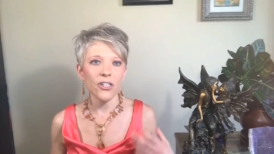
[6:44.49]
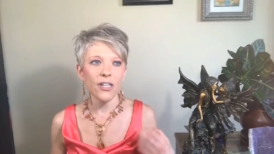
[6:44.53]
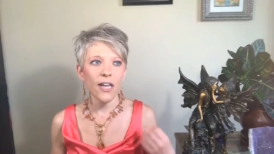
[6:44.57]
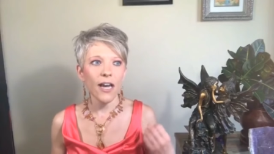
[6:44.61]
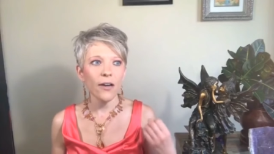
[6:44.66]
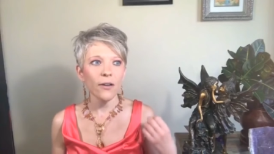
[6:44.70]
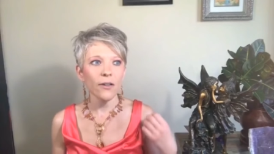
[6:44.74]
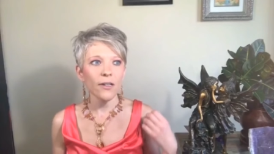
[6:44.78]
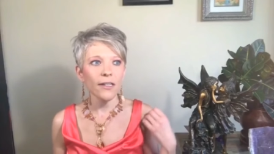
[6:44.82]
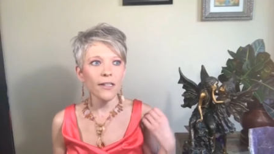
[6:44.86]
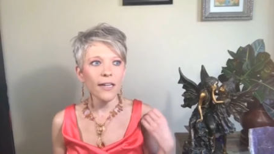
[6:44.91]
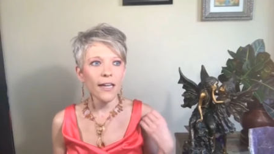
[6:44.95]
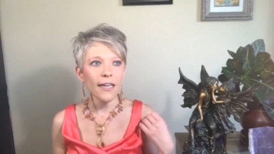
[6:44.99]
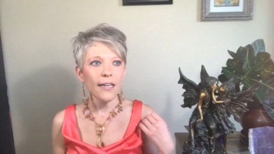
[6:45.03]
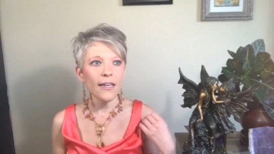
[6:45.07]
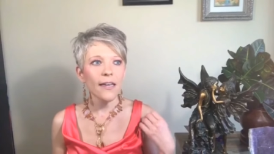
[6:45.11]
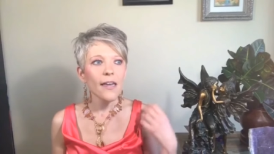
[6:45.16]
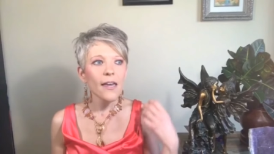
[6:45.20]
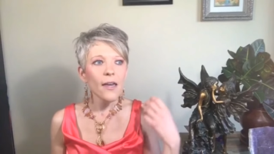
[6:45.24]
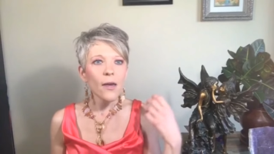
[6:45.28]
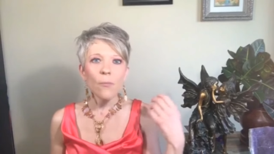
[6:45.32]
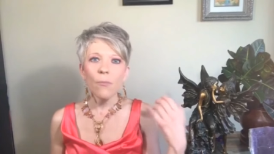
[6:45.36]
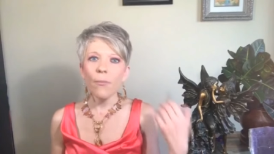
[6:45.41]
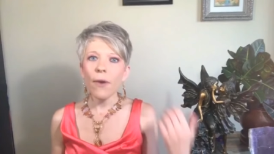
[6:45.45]
How can I
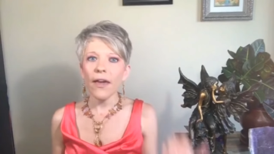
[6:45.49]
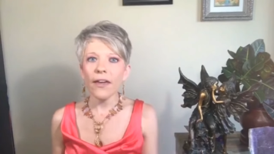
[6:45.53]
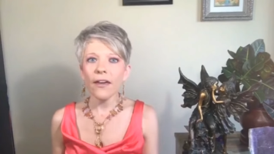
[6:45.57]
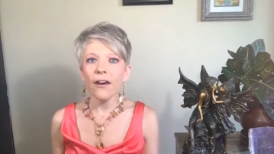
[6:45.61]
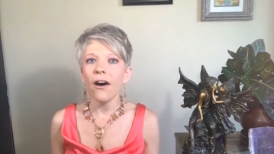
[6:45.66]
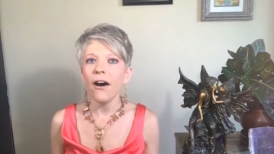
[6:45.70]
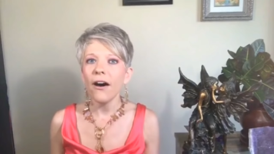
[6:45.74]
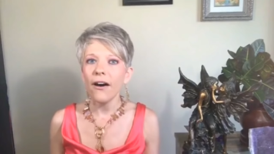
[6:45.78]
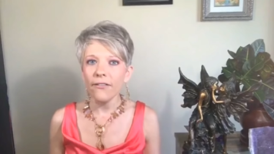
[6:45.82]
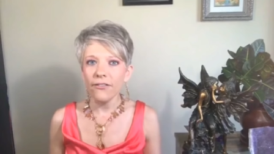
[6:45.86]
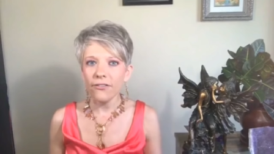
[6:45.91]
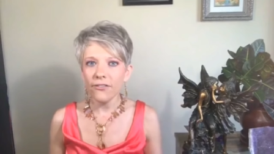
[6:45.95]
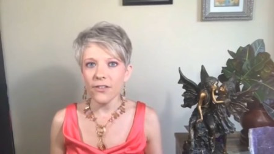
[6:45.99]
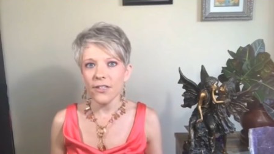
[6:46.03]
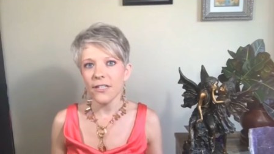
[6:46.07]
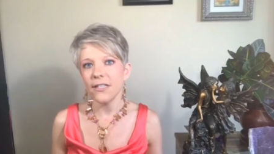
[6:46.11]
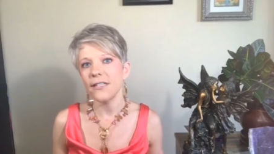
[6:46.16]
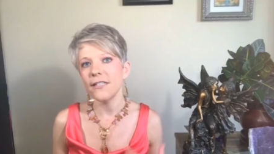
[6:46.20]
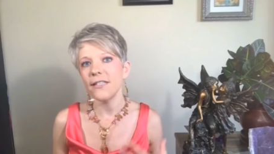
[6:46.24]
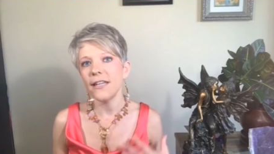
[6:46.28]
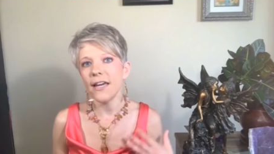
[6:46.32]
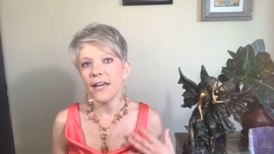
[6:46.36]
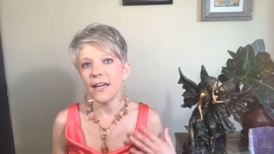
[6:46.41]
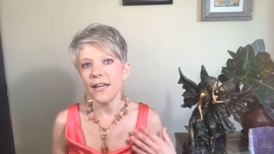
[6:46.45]
pay off this
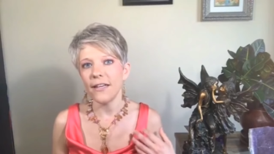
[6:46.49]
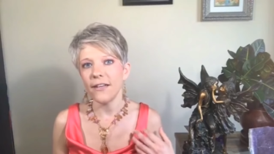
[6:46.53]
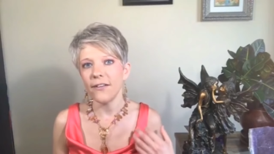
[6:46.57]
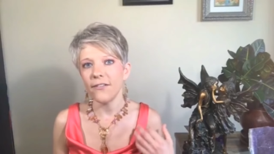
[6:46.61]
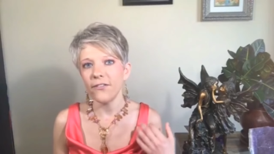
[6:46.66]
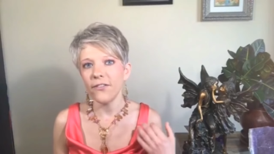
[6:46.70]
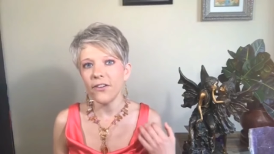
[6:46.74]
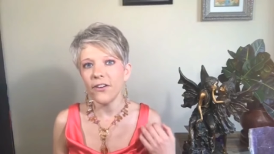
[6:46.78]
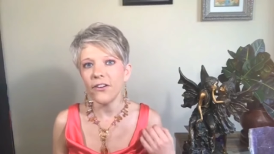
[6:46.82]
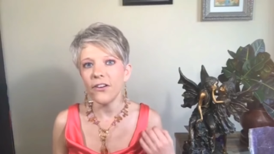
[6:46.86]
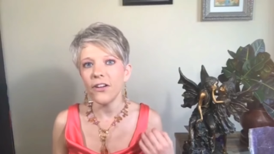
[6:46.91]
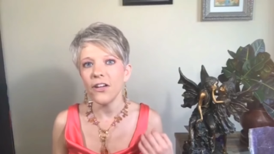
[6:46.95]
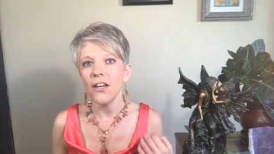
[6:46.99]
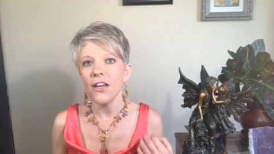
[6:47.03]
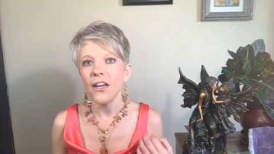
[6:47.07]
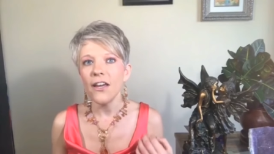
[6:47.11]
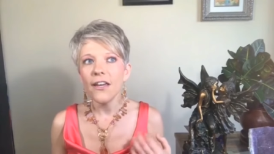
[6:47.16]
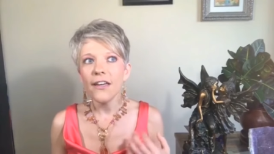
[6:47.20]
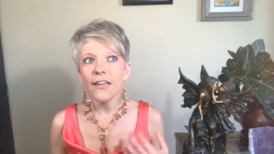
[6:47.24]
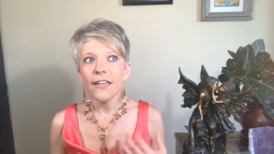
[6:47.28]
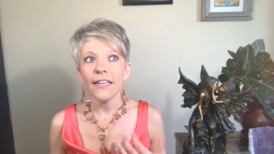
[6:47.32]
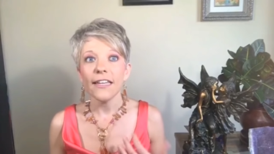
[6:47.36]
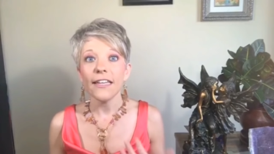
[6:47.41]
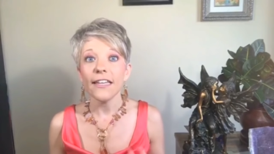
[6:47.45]
debt in a very
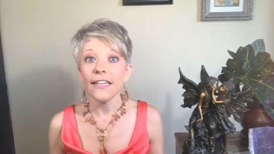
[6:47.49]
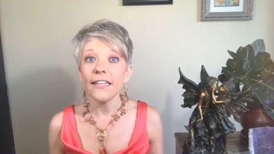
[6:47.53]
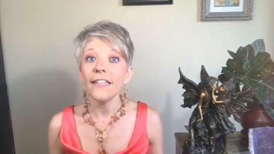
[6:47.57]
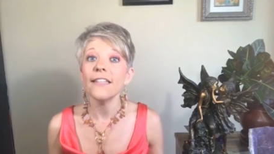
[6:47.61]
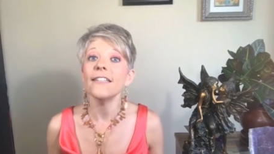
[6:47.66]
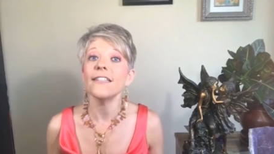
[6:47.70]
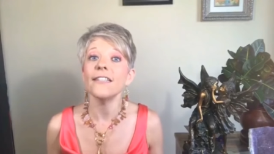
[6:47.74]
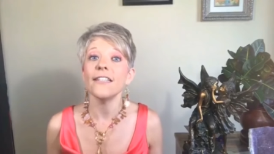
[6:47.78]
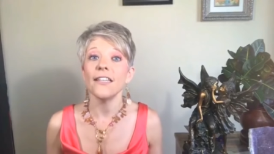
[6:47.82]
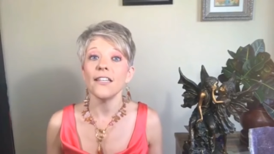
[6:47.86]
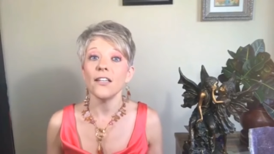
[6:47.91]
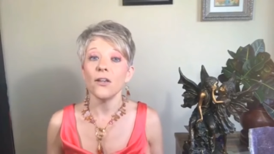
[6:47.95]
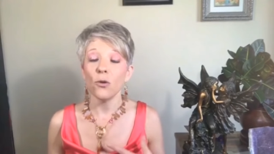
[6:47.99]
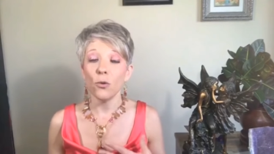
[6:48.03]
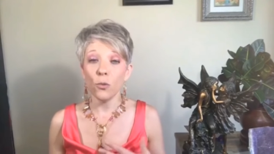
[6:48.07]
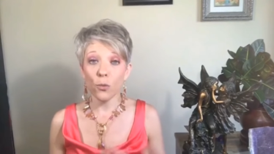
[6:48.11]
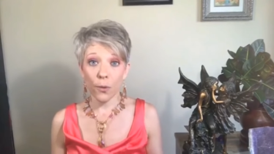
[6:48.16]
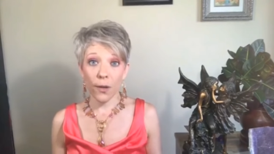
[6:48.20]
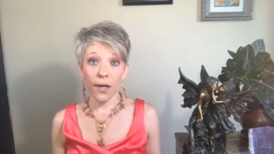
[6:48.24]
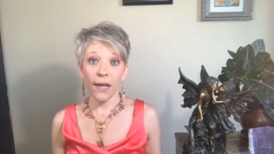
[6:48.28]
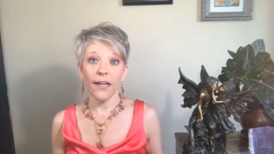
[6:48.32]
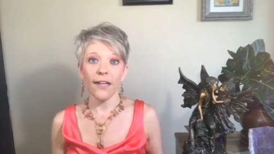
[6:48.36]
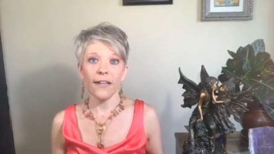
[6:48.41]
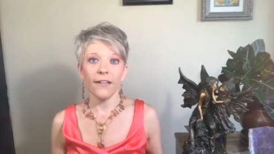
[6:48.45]
easy
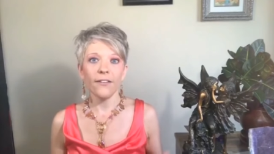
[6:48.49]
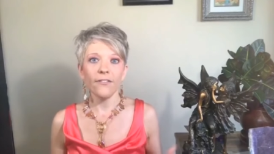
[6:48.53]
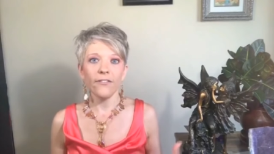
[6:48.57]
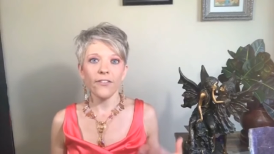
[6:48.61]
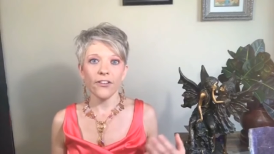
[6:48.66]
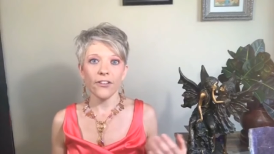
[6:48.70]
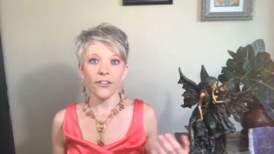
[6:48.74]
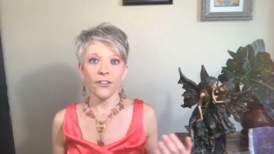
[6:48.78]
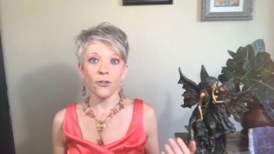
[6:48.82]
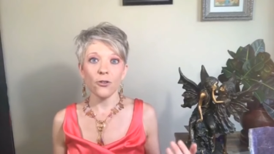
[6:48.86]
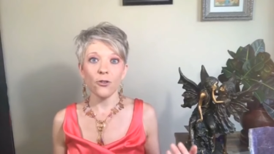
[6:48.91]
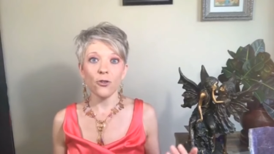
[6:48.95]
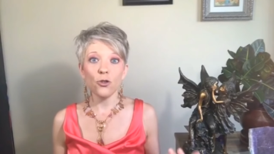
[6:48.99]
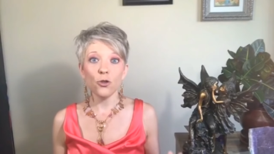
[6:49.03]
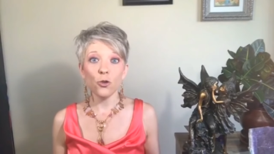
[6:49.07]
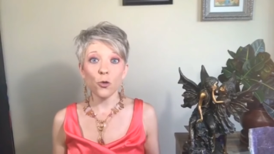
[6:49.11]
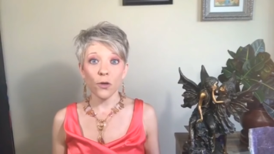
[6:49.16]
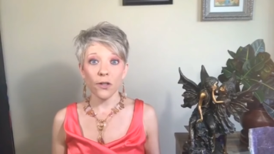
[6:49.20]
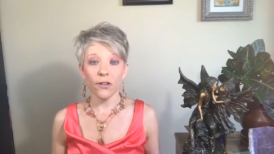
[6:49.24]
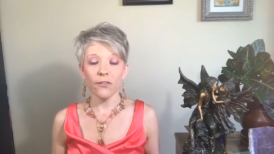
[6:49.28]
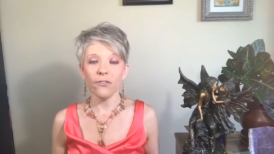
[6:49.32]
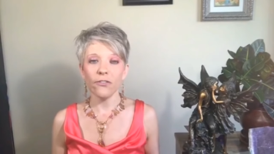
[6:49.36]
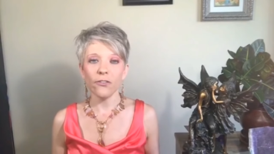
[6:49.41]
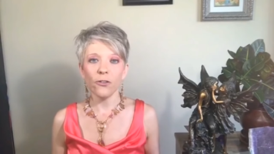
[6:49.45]
way, in a very
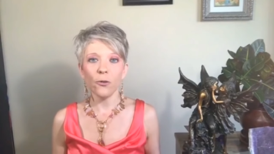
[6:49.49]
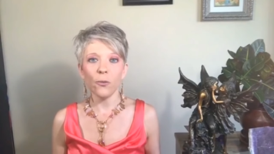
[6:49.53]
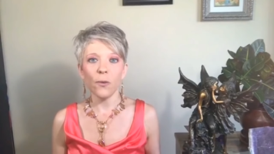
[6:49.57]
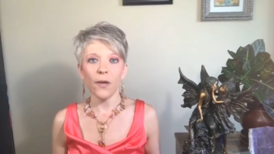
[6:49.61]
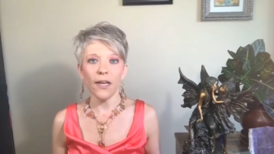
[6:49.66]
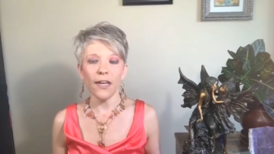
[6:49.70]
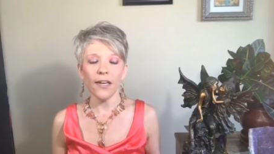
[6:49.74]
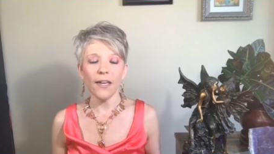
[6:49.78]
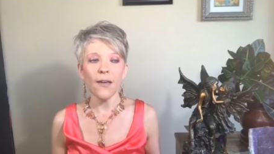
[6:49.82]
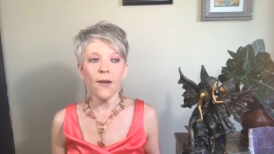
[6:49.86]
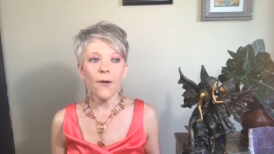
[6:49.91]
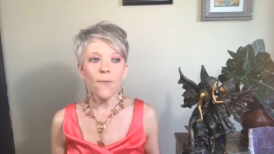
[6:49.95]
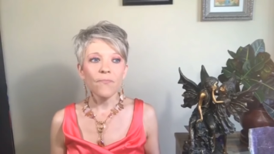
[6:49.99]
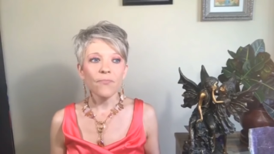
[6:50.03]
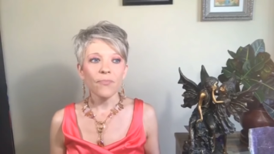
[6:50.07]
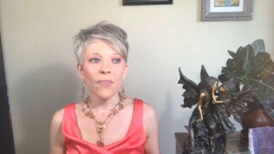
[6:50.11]
joyful way,